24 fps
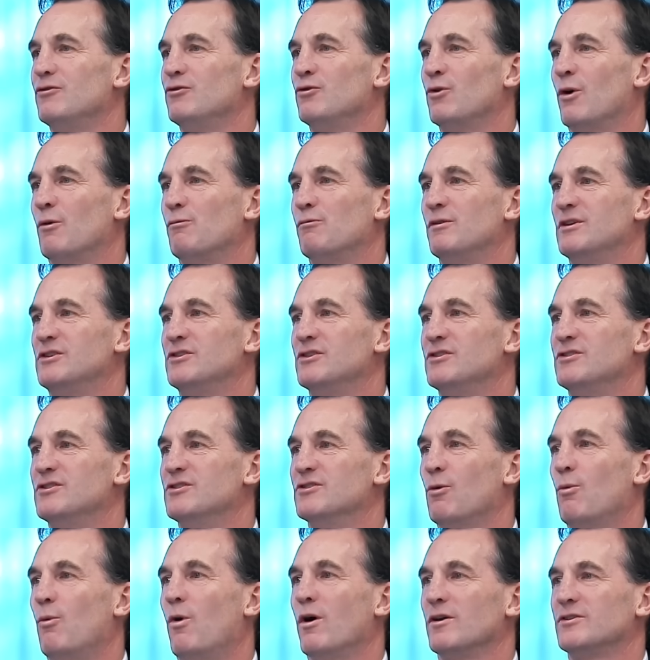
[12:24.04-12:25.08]
Do you want Richards as
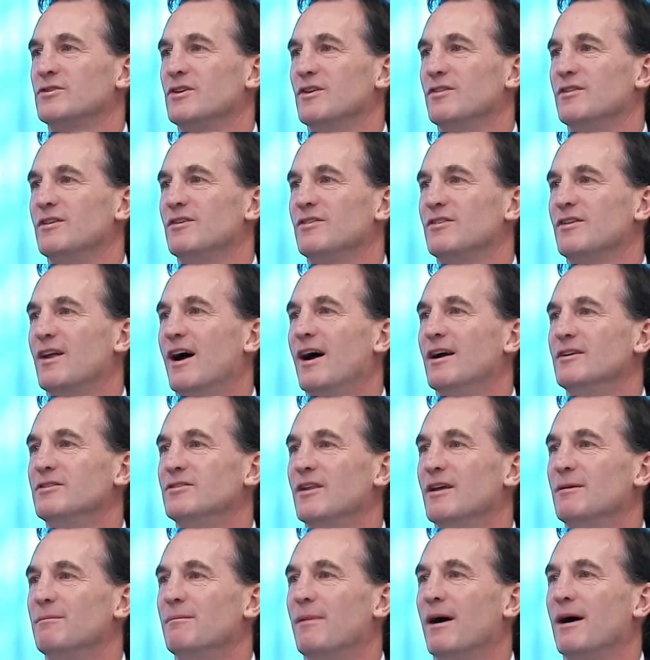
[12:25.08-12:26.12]
a watch at this stage
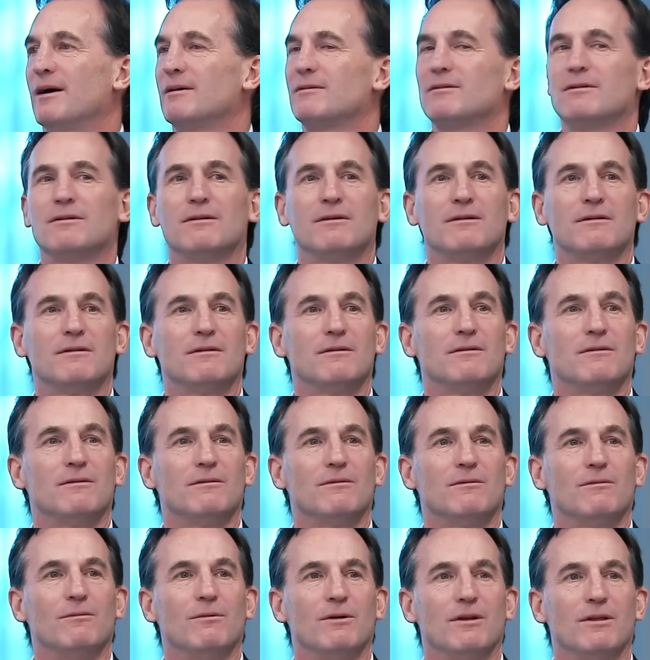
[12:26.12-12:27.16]
then, Bucks?
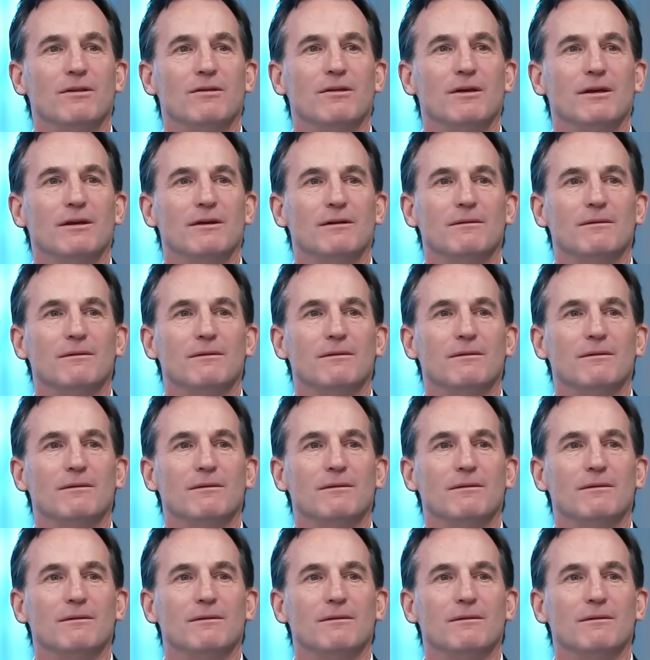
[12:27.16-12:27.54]
What do you think?